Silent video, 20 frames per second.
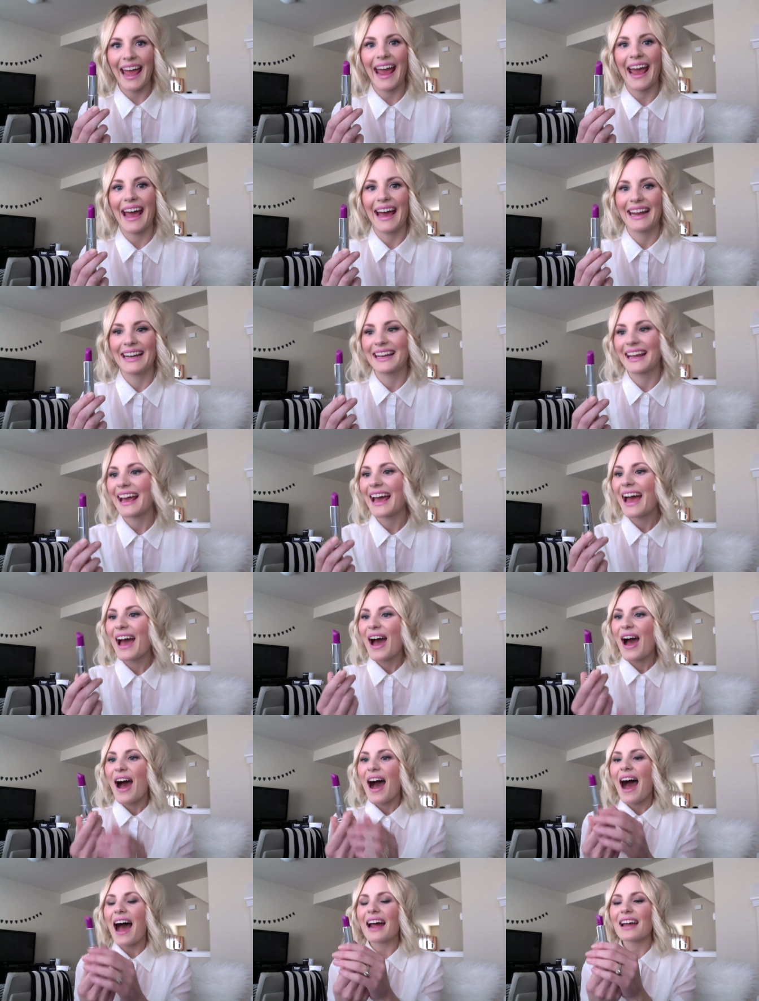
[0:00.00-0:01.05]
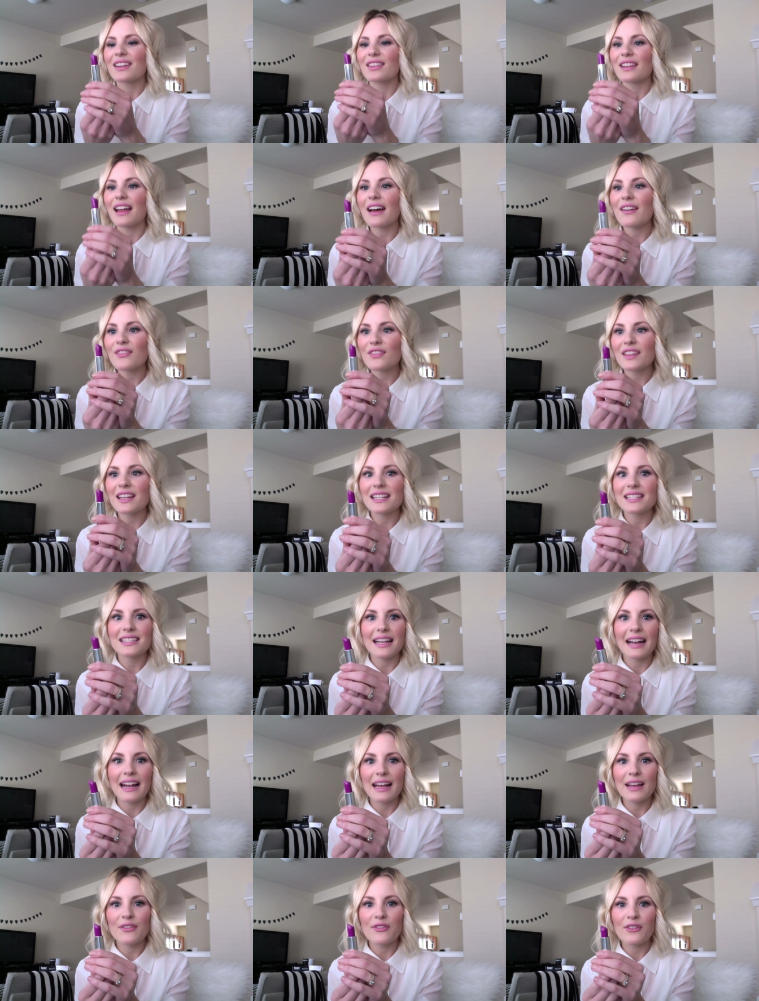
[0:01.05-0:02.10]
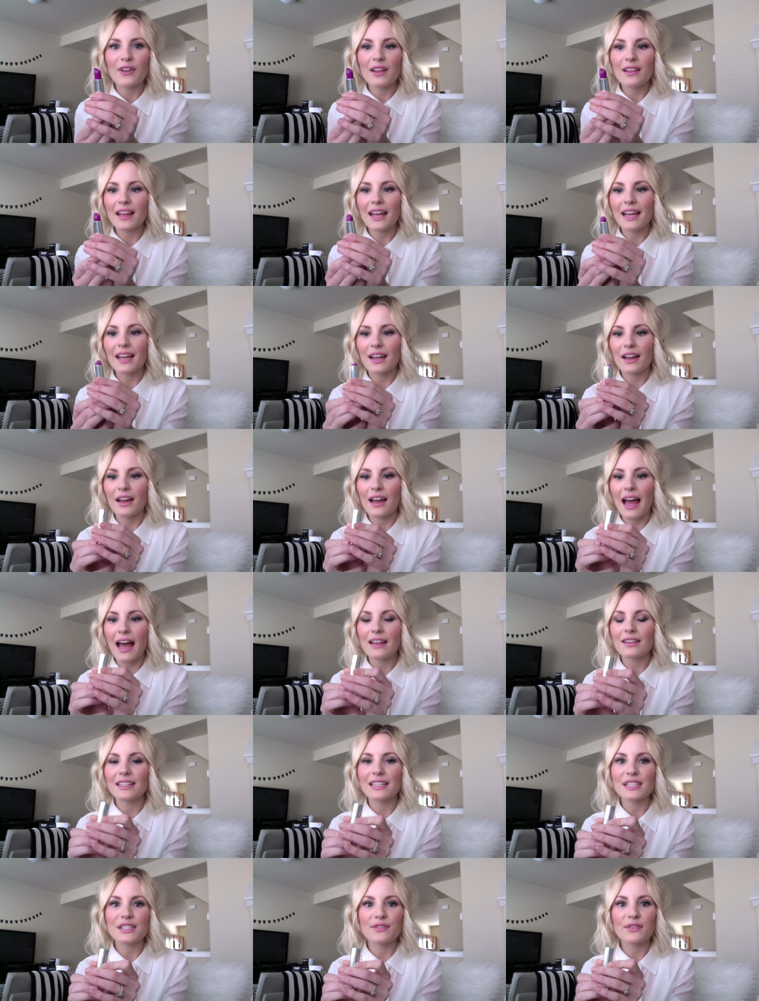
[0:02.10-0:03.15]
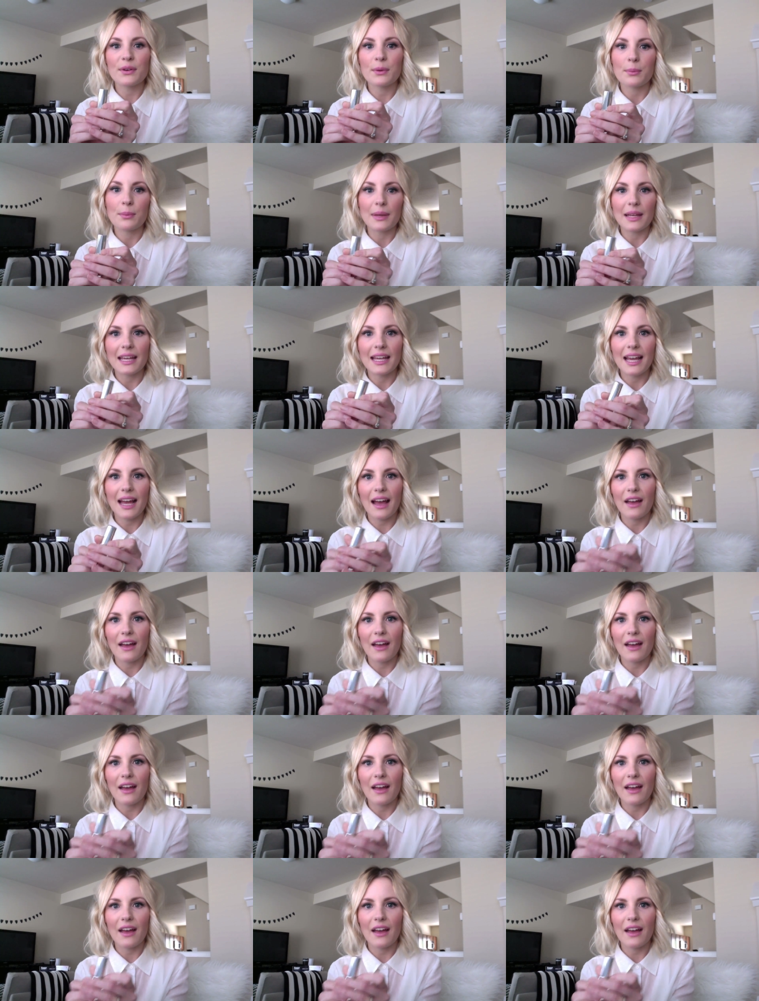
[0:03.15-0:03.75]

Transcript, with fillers: and I love this and I feel like at least for me,